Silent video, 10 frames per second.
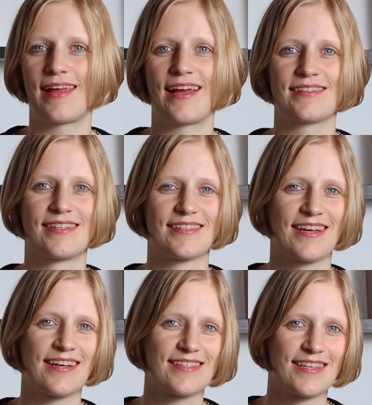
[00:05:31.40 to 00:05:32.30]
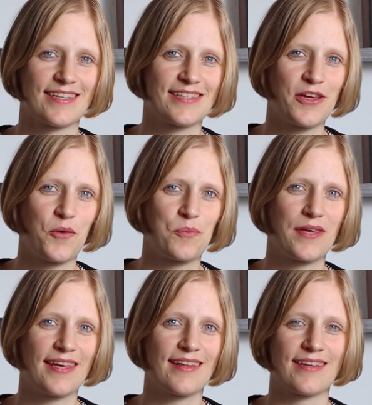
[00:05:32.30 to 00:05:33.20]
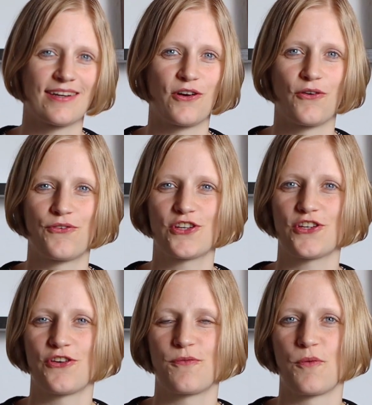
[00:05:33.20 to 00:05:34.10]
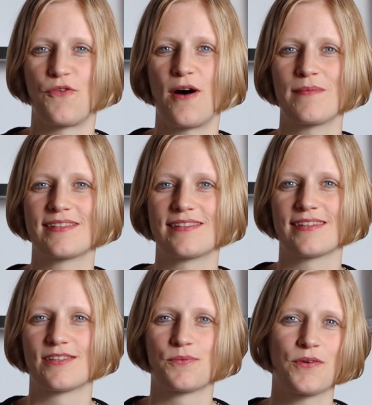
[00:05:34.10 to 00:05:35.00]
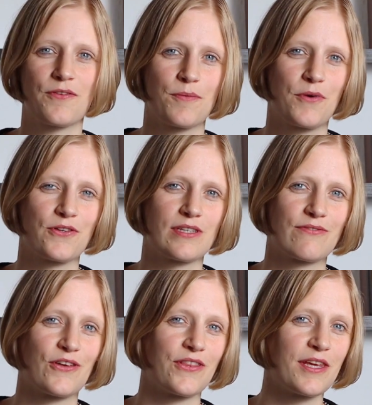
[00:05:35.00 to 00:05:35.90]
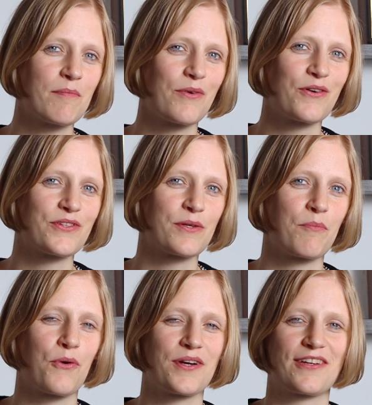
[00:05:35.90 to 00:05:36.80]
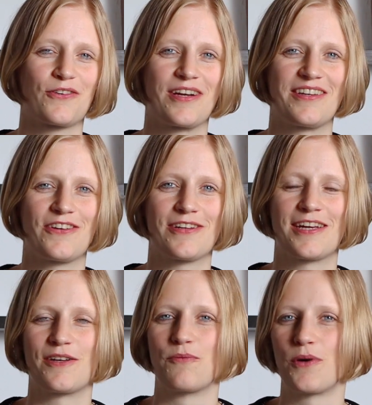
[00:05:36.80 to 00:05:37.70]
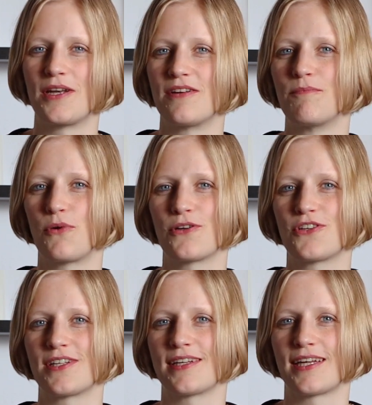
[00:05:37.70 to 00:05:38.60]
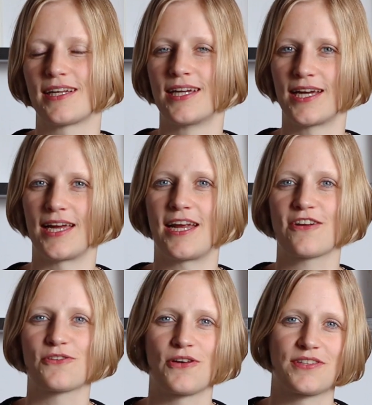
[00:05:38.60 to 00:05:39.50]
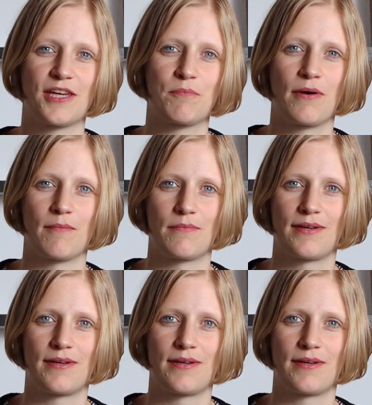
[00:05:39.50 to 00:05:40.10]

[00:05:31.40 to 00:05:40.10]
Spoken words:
As discussed, the COP, the coefficient of performance, is one of the most, if not the most important criterion when purchasing an air source heat pump.